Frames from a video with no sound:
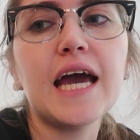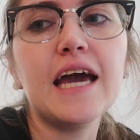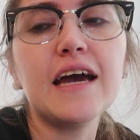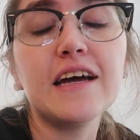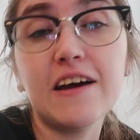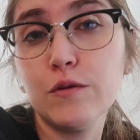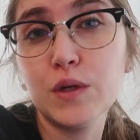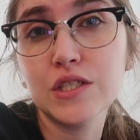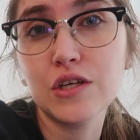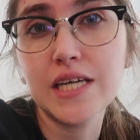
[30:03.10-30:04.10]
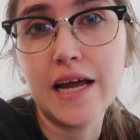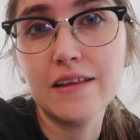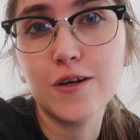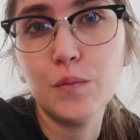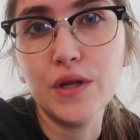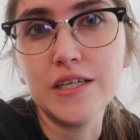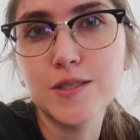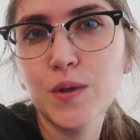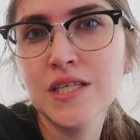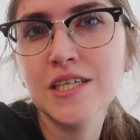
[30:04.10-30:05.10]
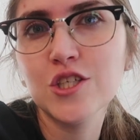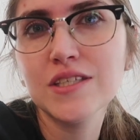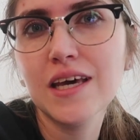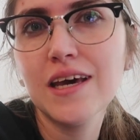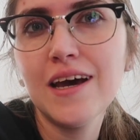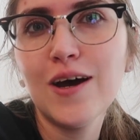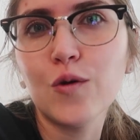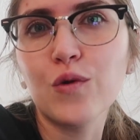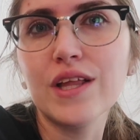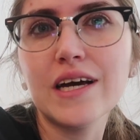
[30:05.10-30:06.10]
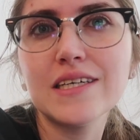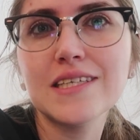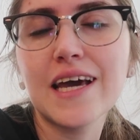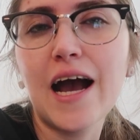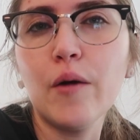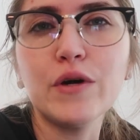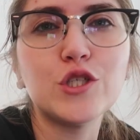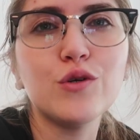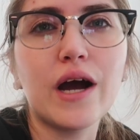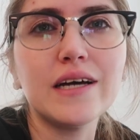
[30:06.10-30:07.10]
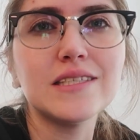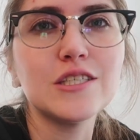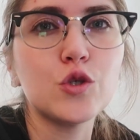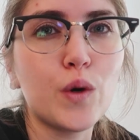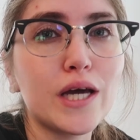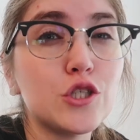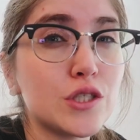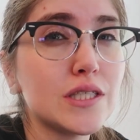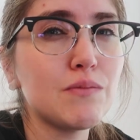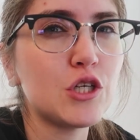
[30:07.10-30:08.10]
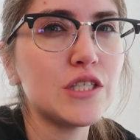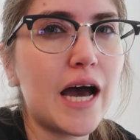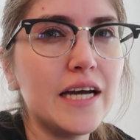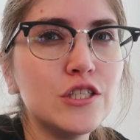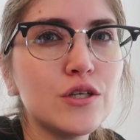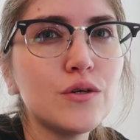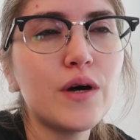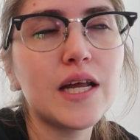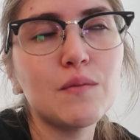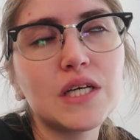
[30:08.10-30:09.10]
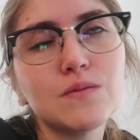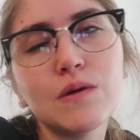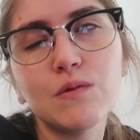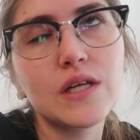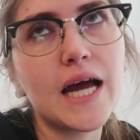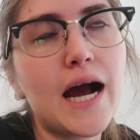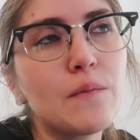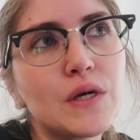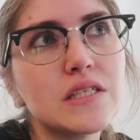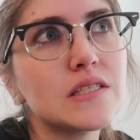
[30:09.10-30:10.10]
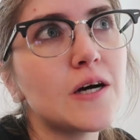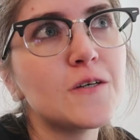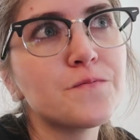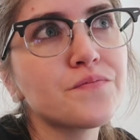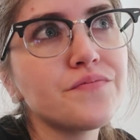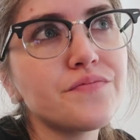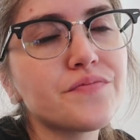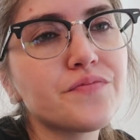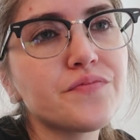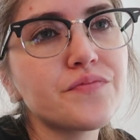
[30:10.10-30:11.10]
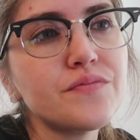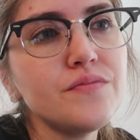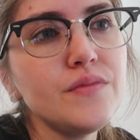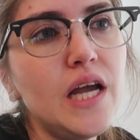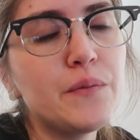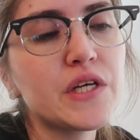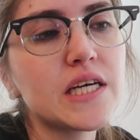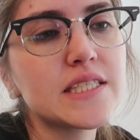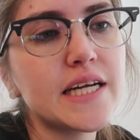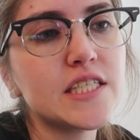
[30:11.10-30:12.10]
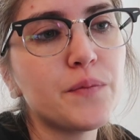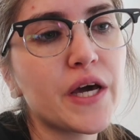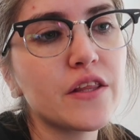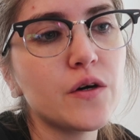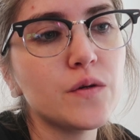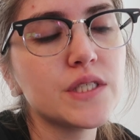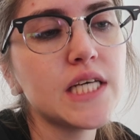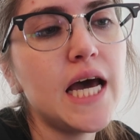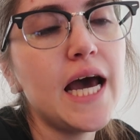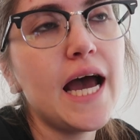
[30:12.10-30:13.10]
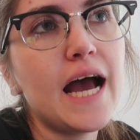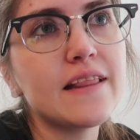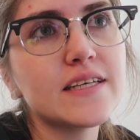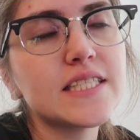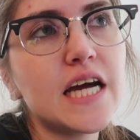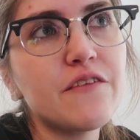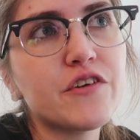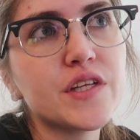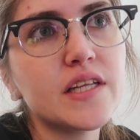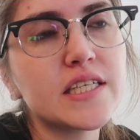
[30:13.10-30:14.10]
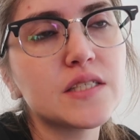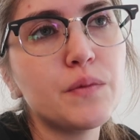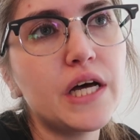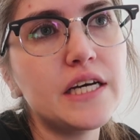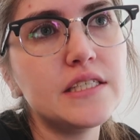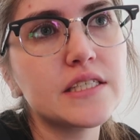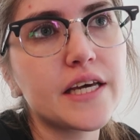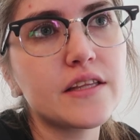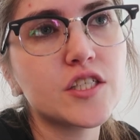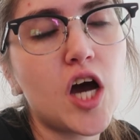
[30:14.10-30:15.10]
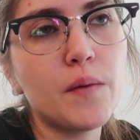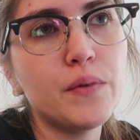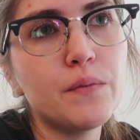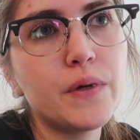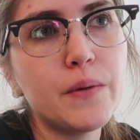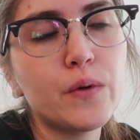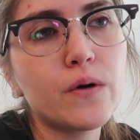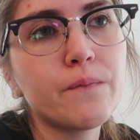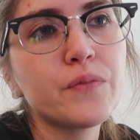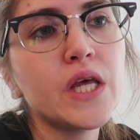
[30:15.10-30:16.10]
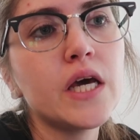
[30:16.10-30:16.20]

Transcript: and everybody starts adding their blends, because I just, like, realize, like, how much you guys enjoy it just as much as I do, and it makes me really happy. So I'm really excited to pick those. And this time for the Let's Blend, like, the top people